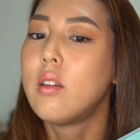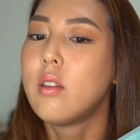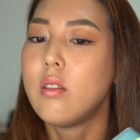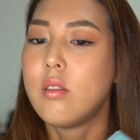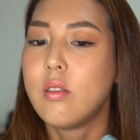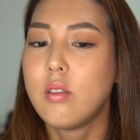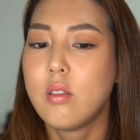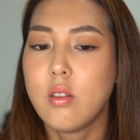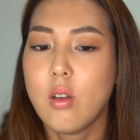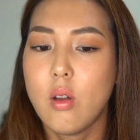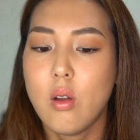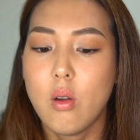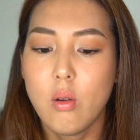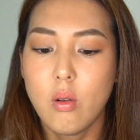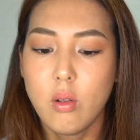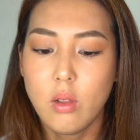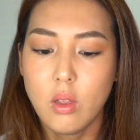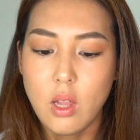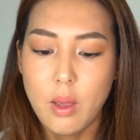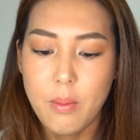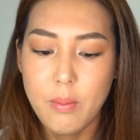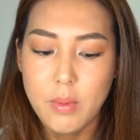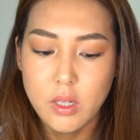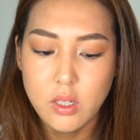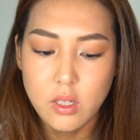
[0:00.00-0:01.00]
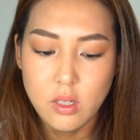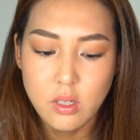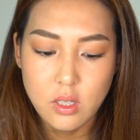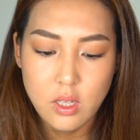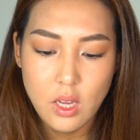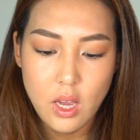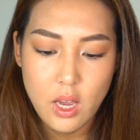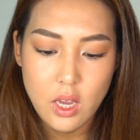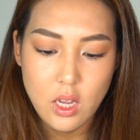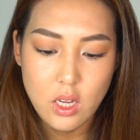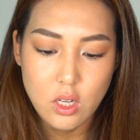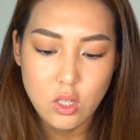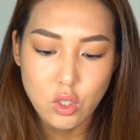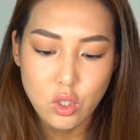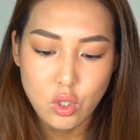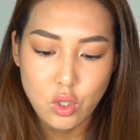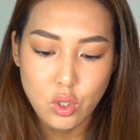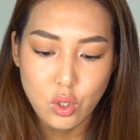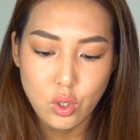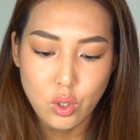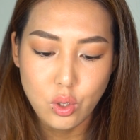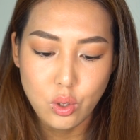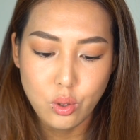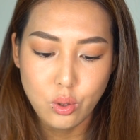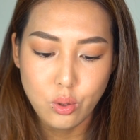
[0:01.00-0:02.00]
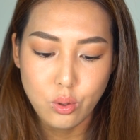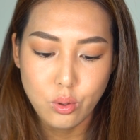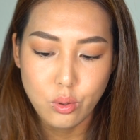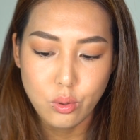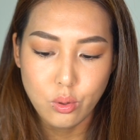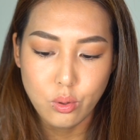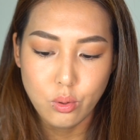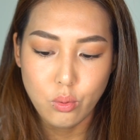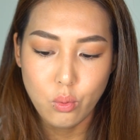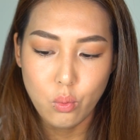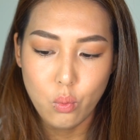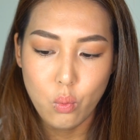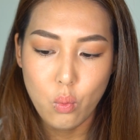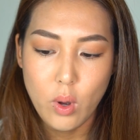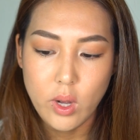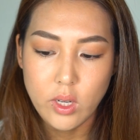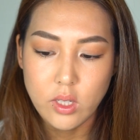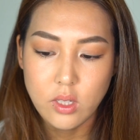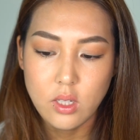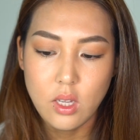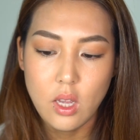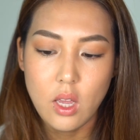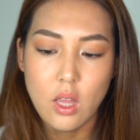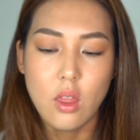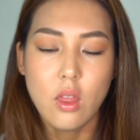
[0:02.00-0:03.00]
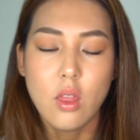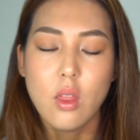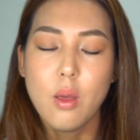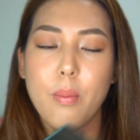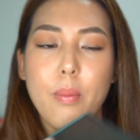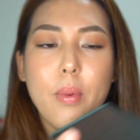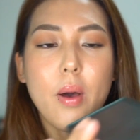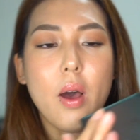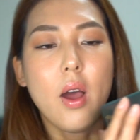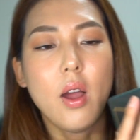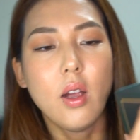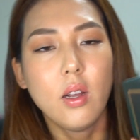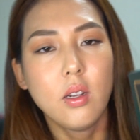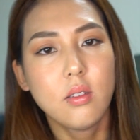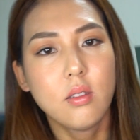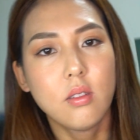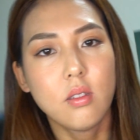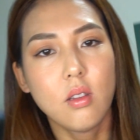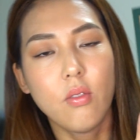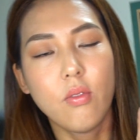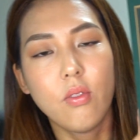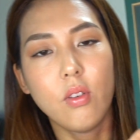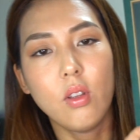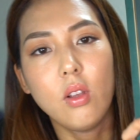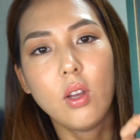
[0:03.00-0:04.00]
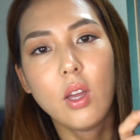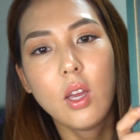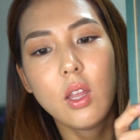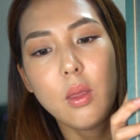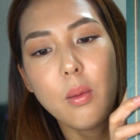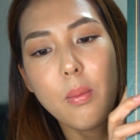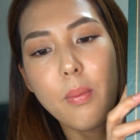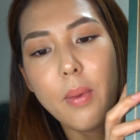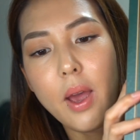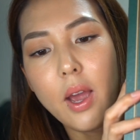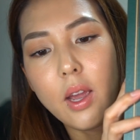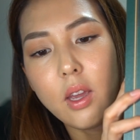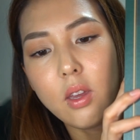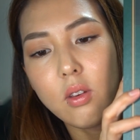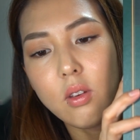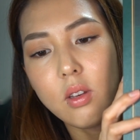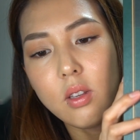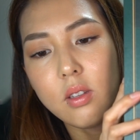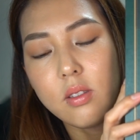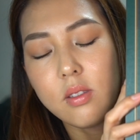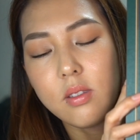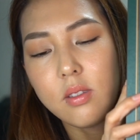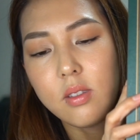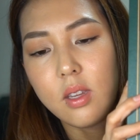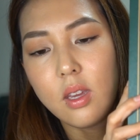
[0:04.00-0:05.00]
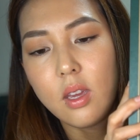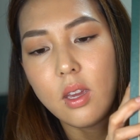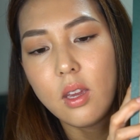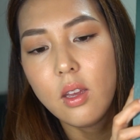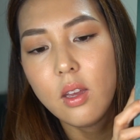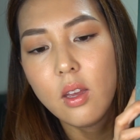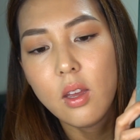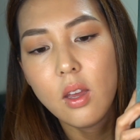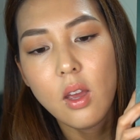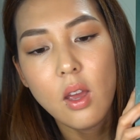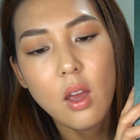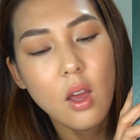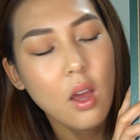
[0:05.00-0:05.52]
So let me just get into what's in the box. So if you look at the back, you can see.